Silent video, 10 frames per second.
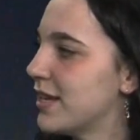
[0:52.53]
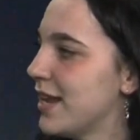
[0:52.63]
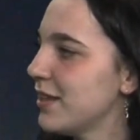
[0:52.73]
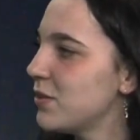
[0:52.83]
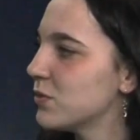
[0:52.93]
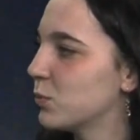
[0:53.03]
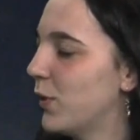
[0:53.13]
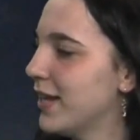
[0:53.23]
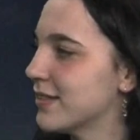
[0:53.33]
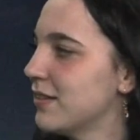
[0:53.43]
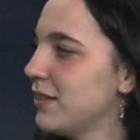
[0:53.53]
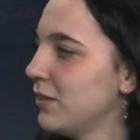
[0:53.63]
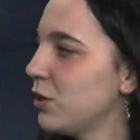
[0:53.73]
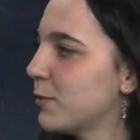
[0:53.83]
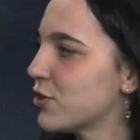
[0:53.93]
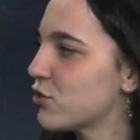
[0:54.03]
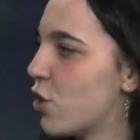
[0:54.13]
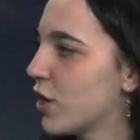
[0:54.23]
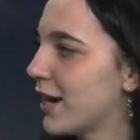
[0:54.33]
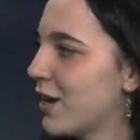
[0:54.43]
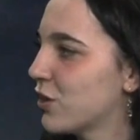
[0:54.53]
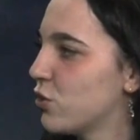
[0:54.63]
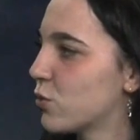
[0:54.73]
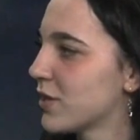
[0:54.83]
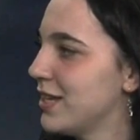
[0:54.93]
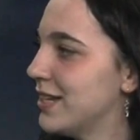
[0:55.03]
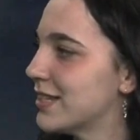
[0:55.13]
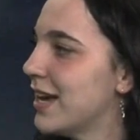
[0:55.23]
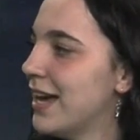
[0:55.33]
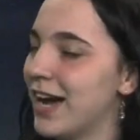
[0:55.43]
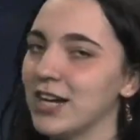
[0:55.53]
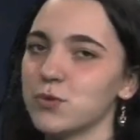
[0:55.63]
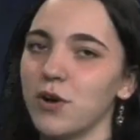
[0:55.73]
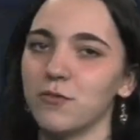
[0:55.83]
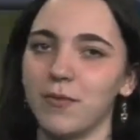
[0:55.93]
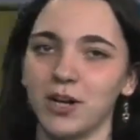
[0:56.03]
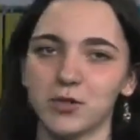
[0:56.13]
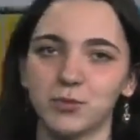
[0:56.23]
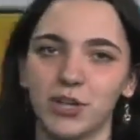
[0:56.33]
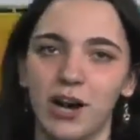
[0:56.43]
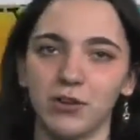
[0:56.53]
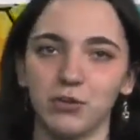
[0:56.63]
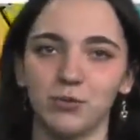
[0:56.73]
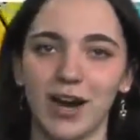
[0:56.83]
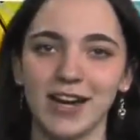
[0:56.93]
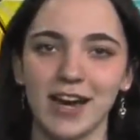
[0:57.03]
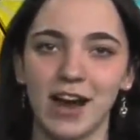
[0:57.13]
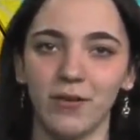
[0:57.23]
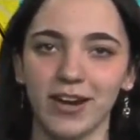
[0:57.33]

And those winds a little bit stronger out of the northeast at 12 miles per hour right now.